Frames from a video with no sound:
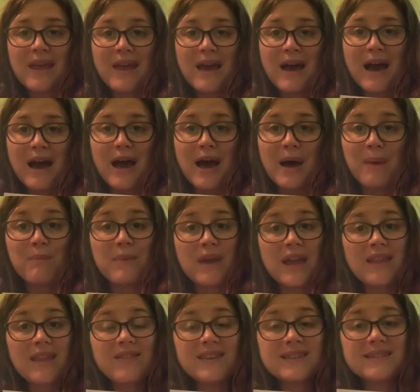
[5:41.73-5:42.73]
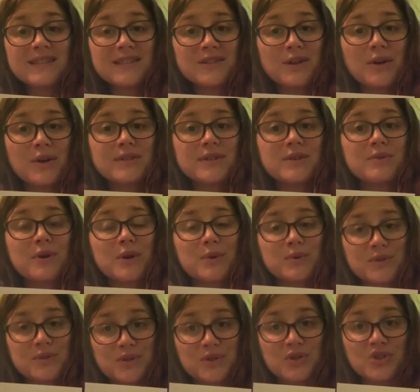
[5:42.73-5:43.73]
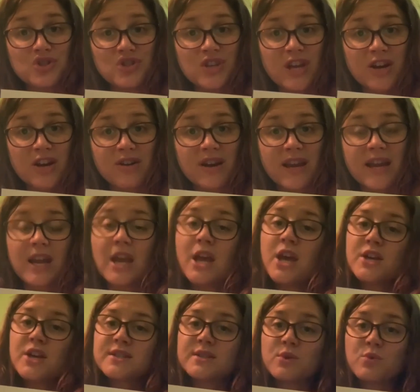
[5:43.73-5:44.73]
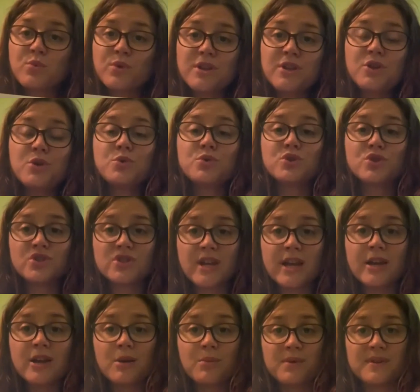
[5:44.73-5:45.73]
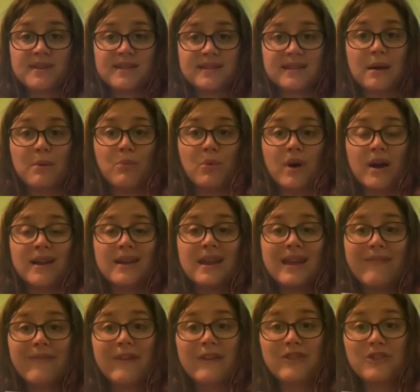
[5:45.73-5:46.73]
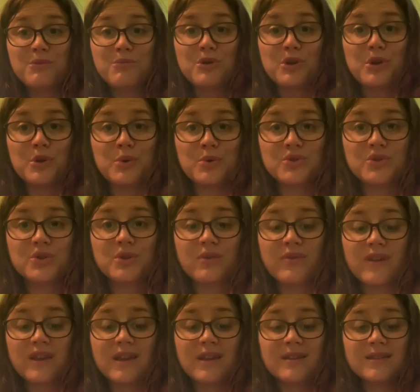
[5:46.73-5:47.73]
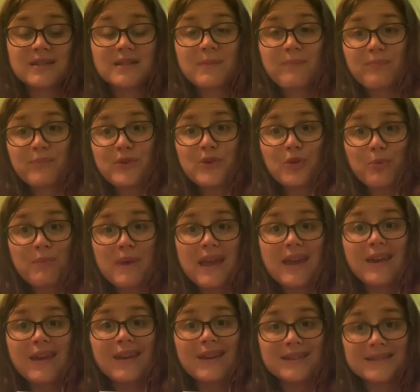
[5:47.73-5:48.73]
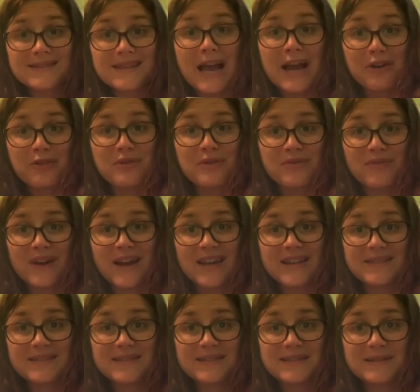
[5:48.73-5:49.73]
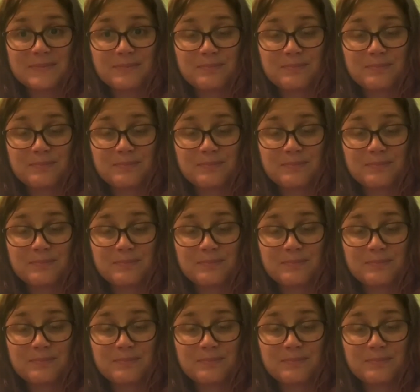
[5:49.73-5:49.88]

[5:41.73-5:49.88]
And this also goes to sharing. So when you share with someone and let them use your things, you're making a sacrifice.